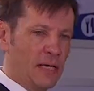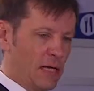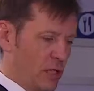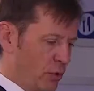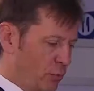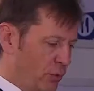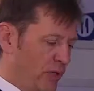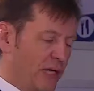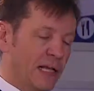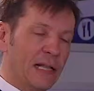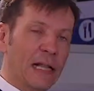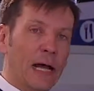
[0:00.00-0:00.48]

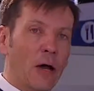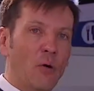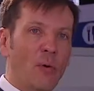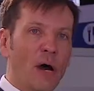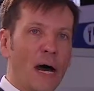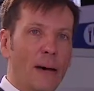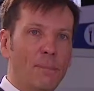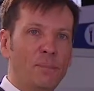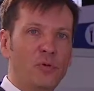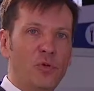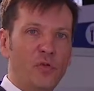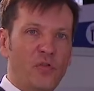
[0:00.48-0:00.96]
We allow
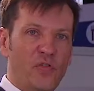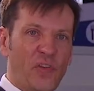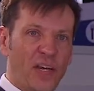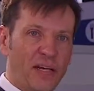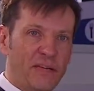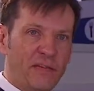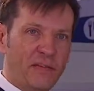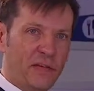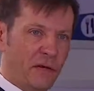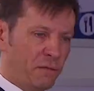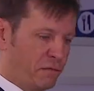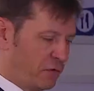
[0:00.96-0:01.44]
up to
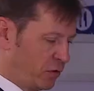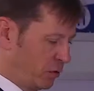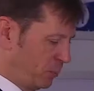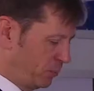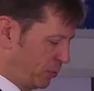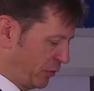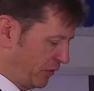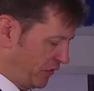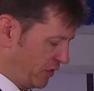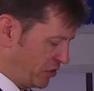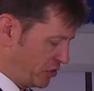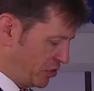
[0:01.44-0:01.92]
6 different
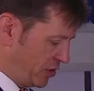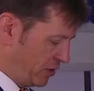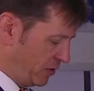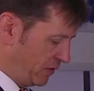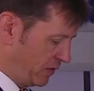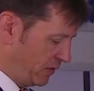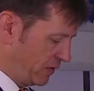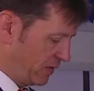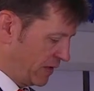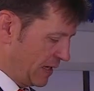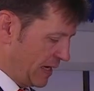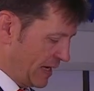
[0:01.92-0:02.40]

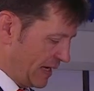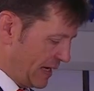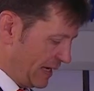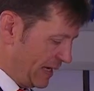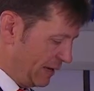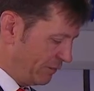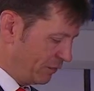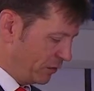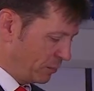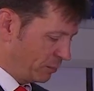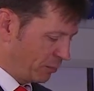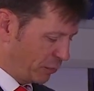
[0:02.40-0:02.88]
positions,
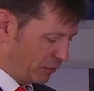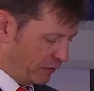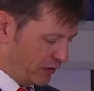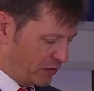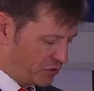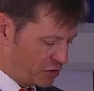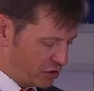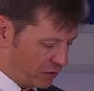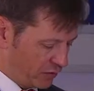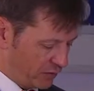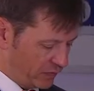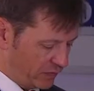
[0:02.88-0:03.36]
even
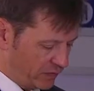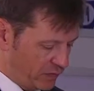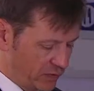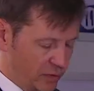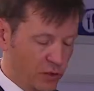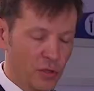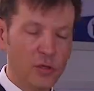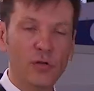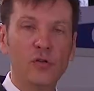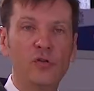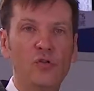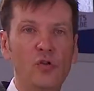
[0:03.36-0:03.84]
positions
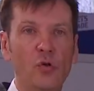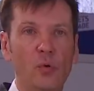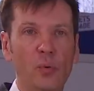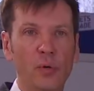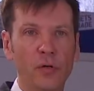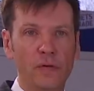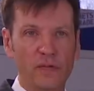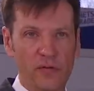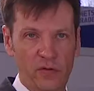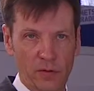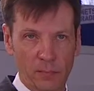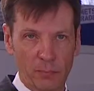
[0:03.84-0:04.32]

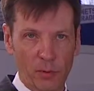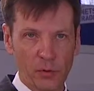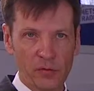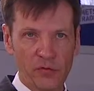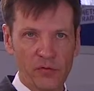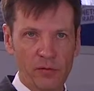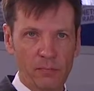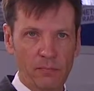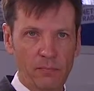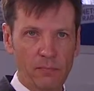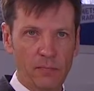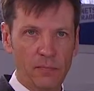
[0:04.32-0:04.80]
towards the
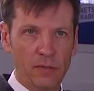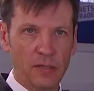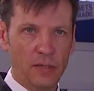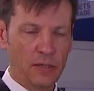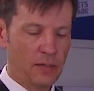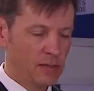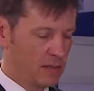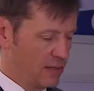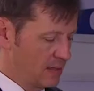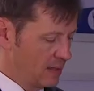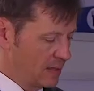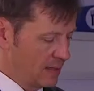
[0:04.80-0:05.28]
bottom,
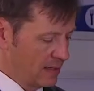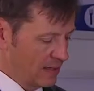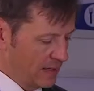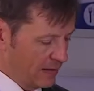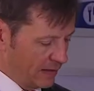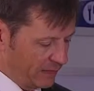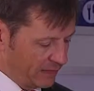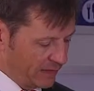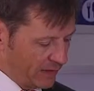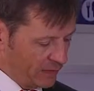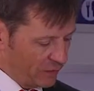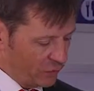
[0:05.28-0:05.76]

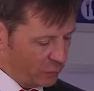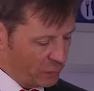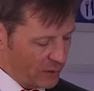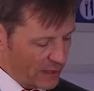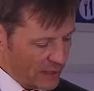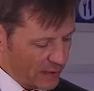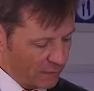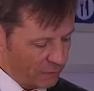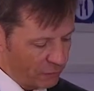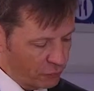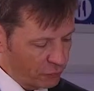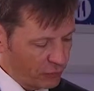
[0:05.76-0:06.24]
since we
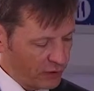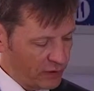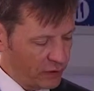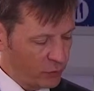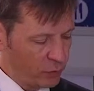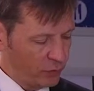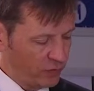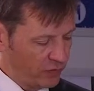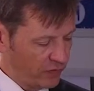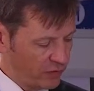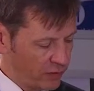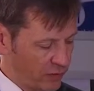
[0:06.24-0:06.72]
have
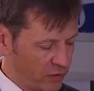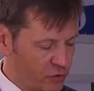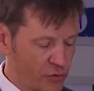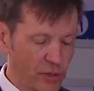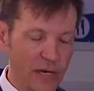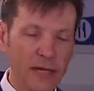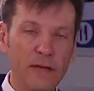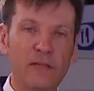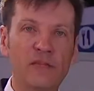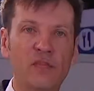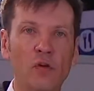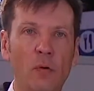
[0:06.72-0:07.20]
reduced the
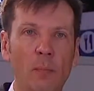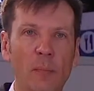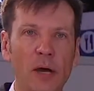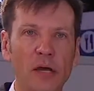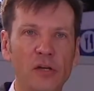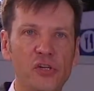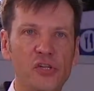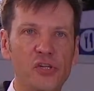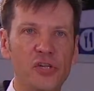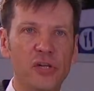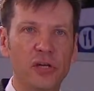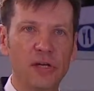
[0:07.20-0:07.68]
tray so
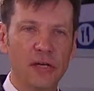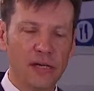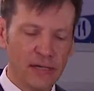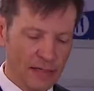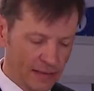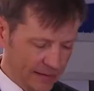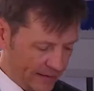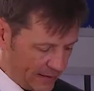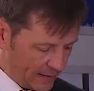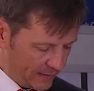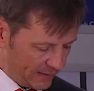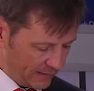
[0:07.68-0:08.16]
much
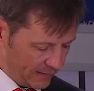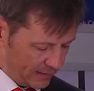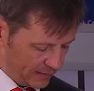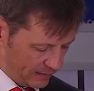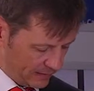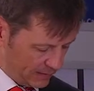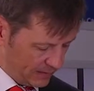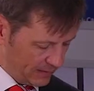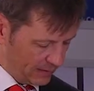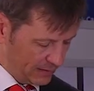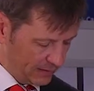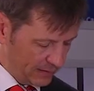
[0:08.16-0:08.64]
that
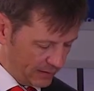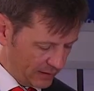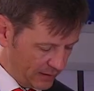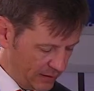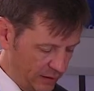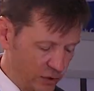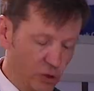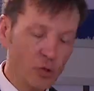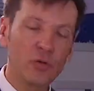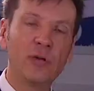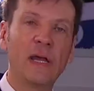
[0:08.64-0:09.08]
you